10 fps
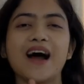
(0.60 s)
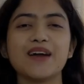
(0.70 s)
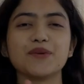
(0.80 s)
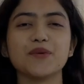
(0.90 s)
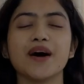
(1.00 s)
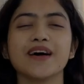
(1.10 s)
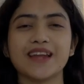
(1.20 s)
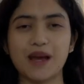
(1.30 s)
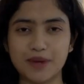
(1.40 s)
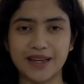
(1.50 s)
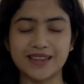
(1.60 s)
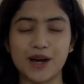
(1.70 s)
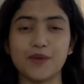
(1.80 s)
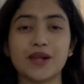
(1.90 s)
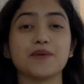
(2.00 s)
Hi everyone, I'm
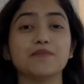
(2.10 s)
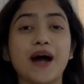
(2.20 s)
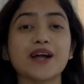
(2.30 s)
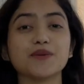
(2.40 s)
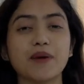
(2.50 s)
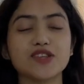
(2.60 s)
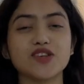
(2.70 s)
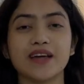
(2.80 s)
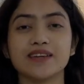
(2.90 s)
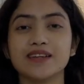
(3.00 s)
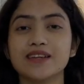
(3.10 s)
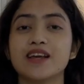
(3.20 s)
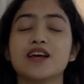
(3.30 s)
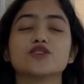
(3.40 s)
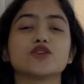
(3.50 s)
Nikita. Welcome back to my channel.
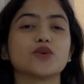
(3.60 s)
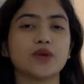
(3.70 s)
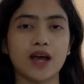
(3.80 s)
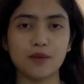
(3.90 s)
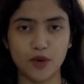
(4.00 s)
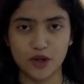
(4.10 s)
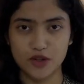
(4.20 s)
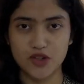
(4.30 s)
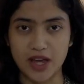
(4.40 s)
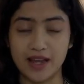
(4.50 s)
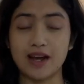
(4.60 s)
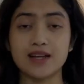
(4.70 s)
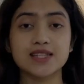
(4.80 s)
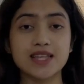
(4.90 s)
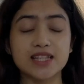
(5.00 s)
So today I'm going to share
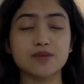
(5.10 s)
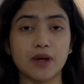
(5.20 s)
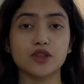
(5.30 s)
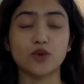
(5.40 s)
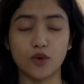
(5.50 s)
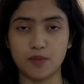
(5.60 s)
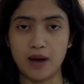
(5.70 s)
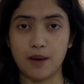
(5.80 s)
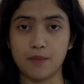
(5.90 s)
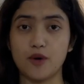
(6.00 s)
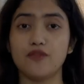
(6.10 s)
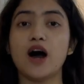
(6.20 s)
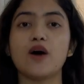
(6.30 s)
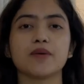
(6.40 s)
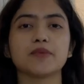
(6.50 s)
a 6-month roadmap of
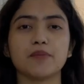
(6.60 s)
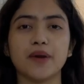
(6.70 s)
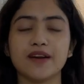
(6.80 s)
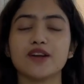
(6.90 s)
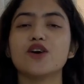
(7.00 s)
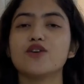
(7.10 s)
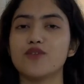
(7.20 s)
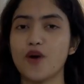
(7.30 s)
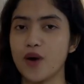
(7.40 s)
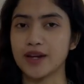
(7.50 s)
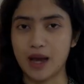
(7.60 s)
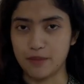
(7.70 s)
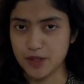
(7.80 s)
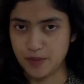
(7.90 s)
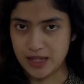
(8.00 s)
how I prepared for
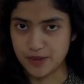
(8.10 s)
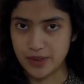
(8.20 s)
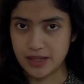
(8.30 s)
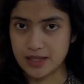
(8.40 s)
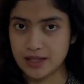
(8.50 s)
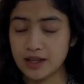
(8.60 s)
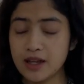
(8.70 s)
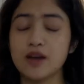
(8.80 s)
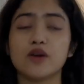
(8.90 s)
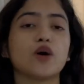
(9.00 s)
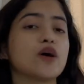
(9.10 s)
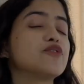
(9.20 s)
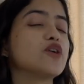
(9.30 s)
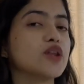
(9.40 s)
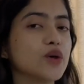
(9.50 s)
on-campus placements. Now
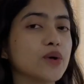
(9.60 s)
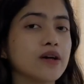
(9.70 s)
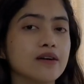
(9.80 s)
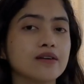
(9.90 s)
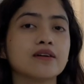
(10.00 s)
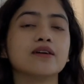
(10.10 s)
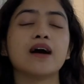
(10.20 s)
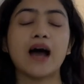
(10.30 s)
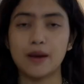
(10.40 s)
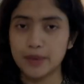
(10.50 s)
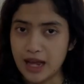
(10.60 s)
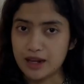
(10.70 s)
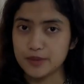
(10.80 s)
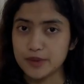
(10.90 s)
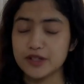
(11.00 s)
if you're new here, I'm an
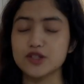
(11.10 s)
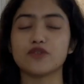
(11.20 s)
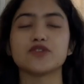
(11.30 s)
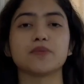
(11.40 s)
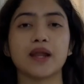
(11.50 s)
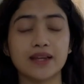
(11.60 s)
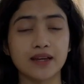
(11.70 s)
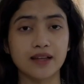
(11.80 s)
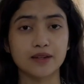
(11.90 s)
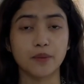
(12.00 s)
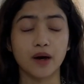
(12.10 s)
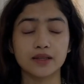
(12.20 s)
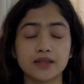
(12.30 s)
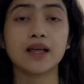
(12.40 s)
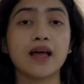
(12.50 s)
alumnus of IIIT Hyderabad
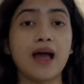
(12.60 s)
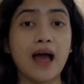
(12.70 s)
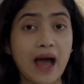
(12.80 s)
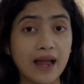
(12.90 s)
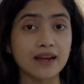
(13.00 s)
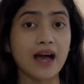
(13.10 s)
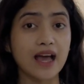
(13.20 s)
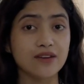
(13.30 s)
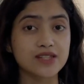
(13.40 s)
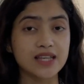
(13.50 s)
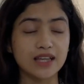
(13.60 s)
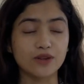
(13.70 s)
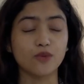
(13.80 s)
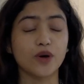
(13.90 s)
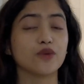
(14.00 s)
and I have
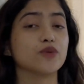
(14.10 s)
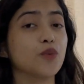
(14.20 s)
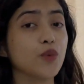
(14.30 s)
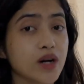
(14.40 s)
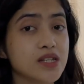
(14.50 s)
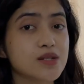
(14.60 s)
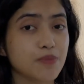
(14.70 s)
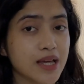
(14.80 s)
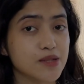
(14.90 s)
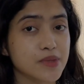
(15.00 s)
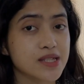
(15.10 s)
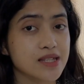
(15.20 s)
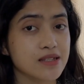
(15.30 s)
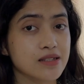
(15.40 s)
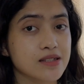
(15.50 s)
seen one of the worst placement
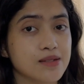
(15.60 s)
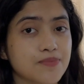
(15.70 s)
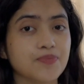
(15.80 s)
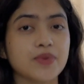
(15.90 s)
seasons.